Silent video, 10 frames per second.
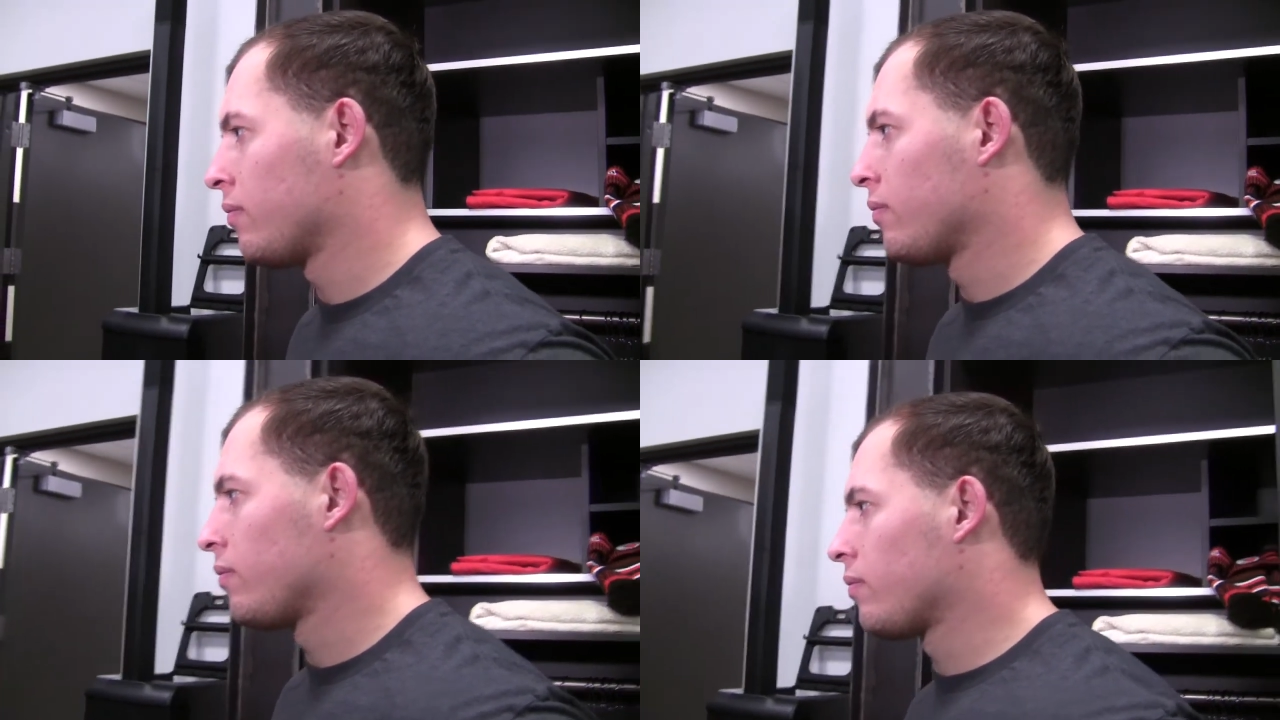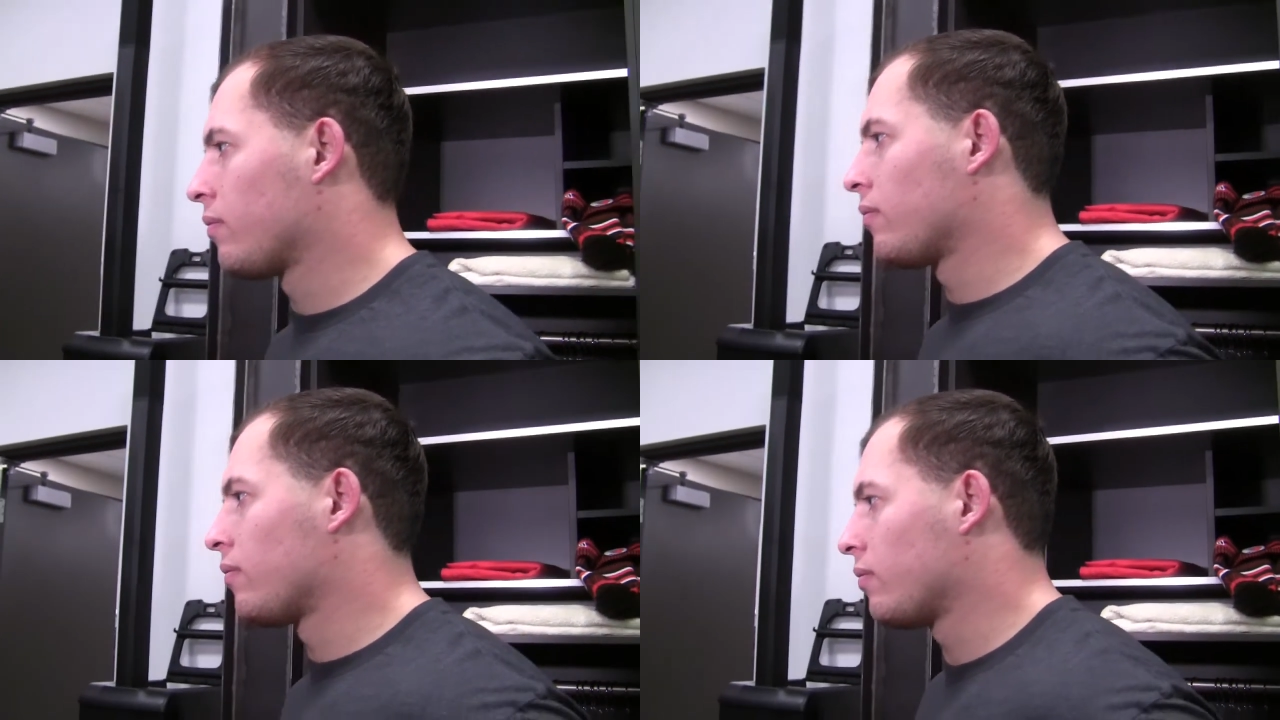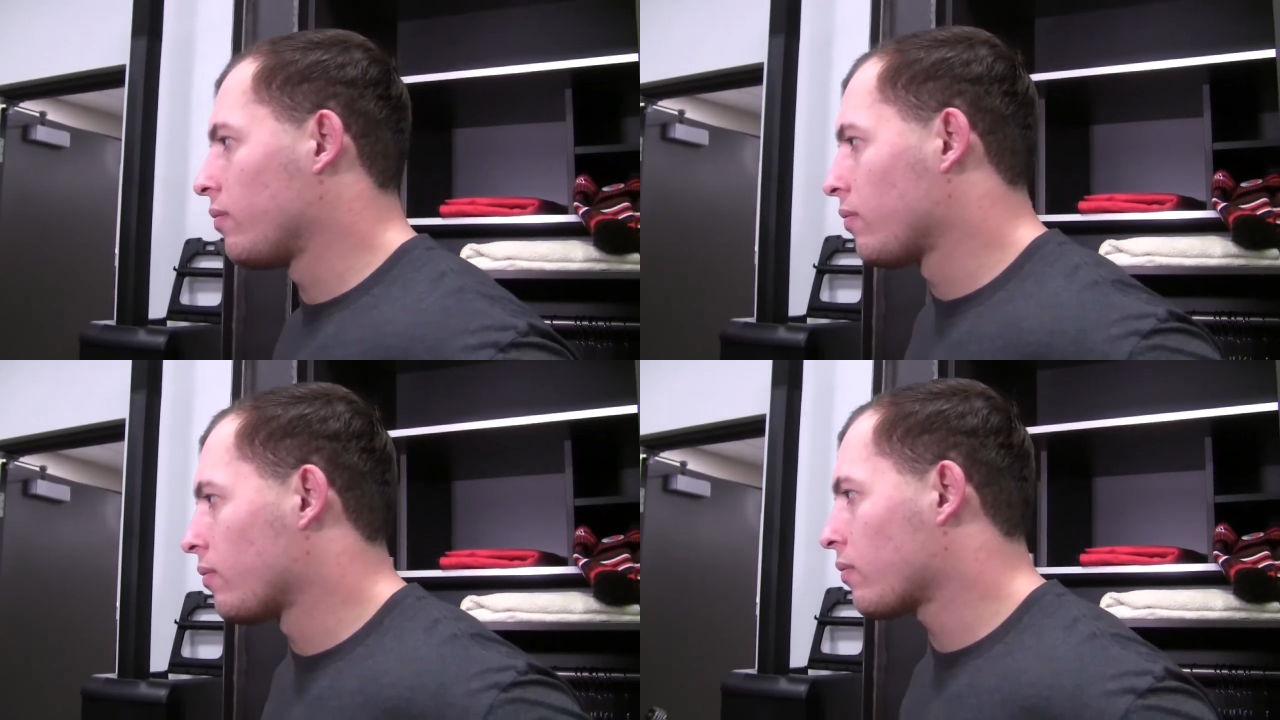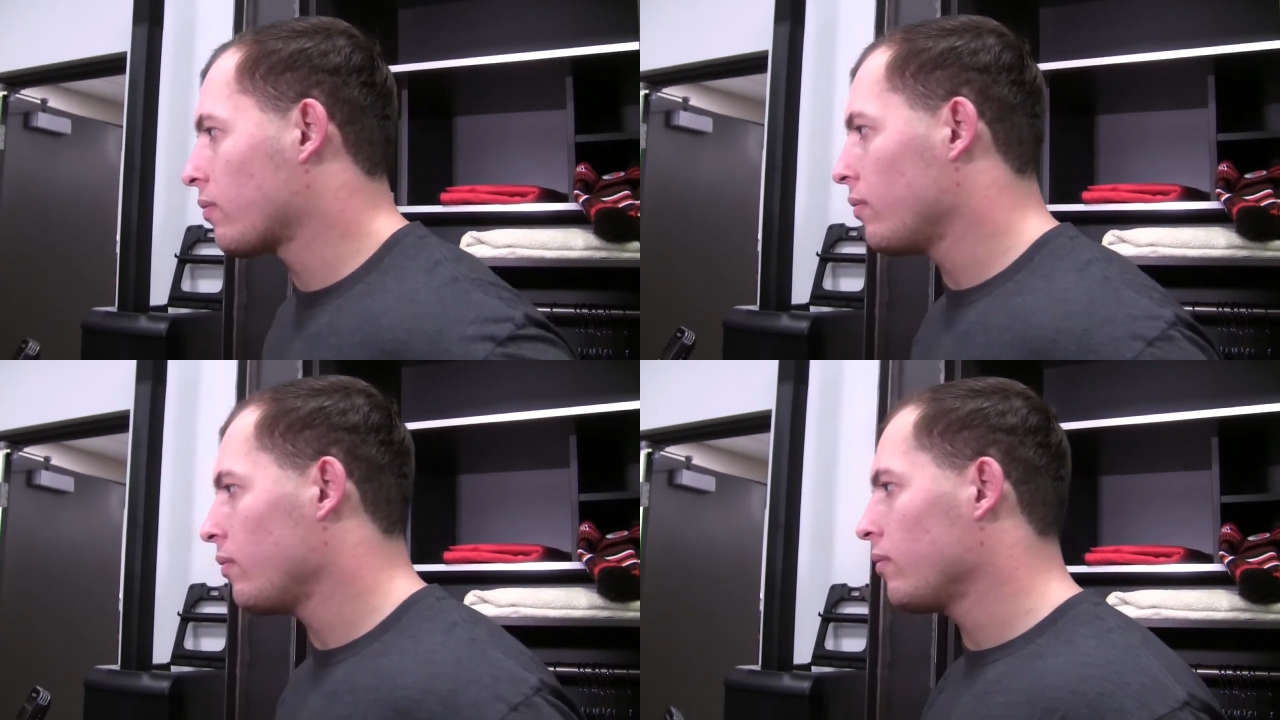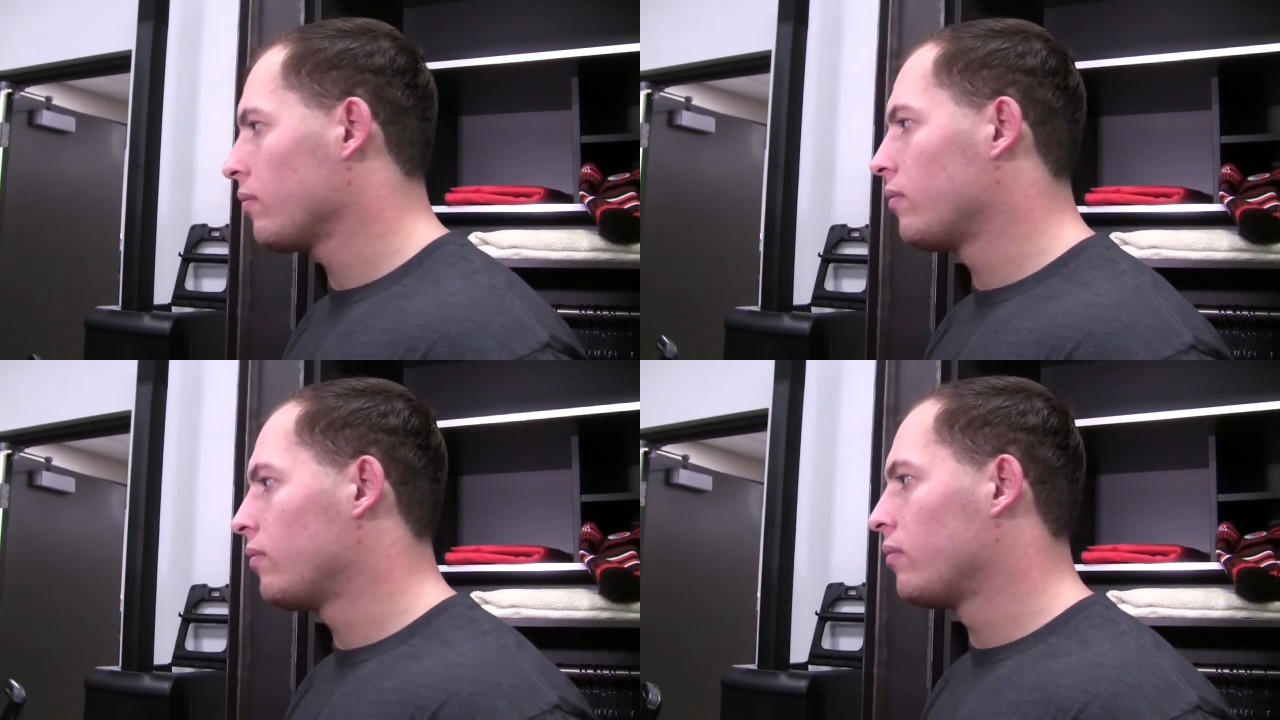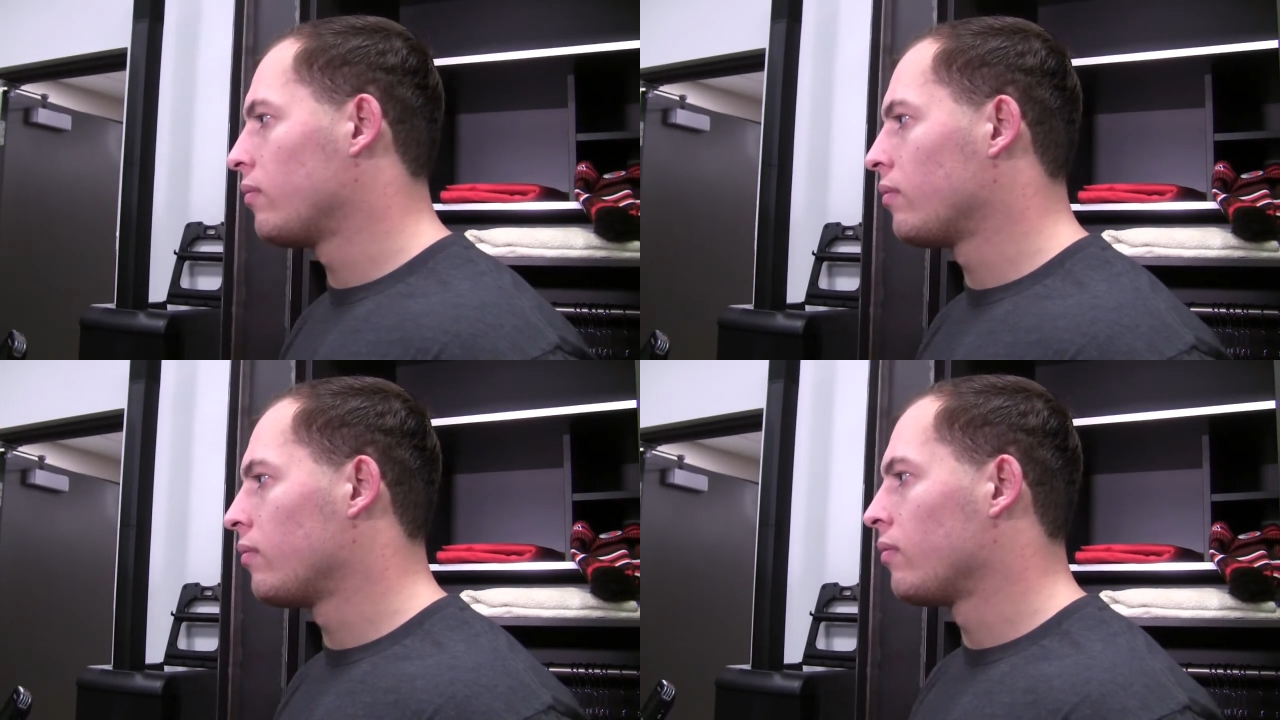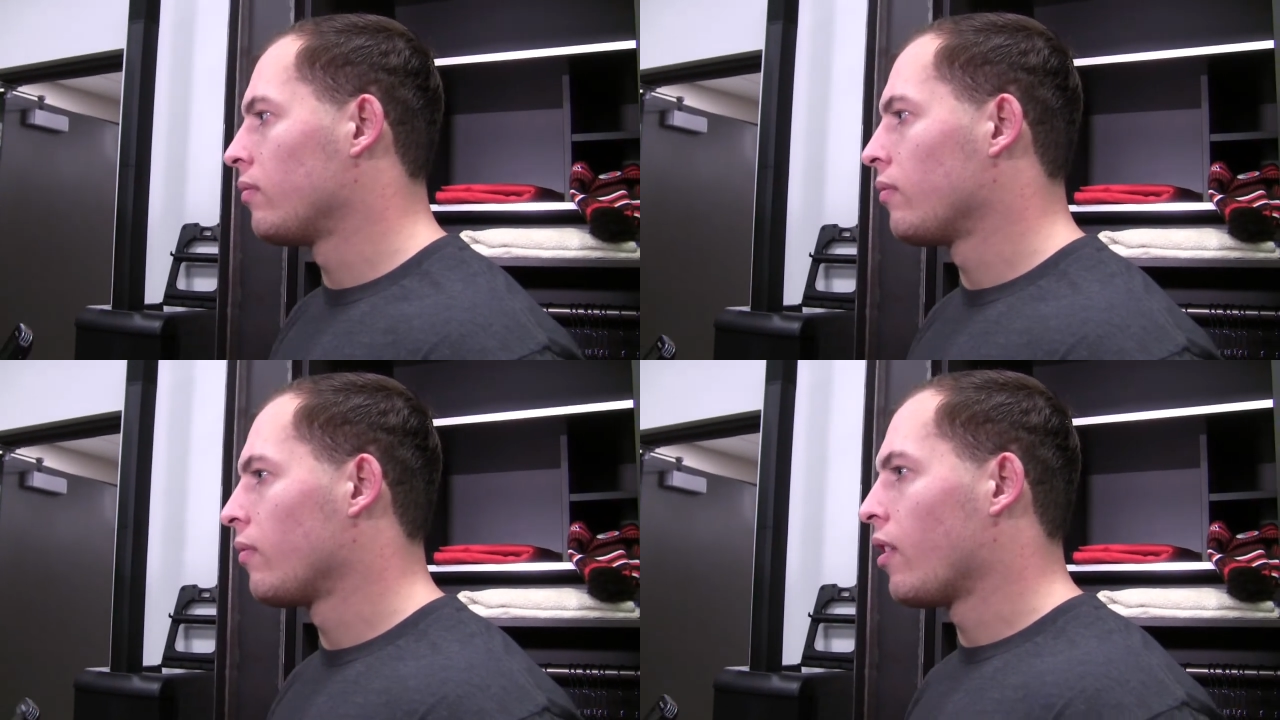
you feel like you're playing the best football you've played?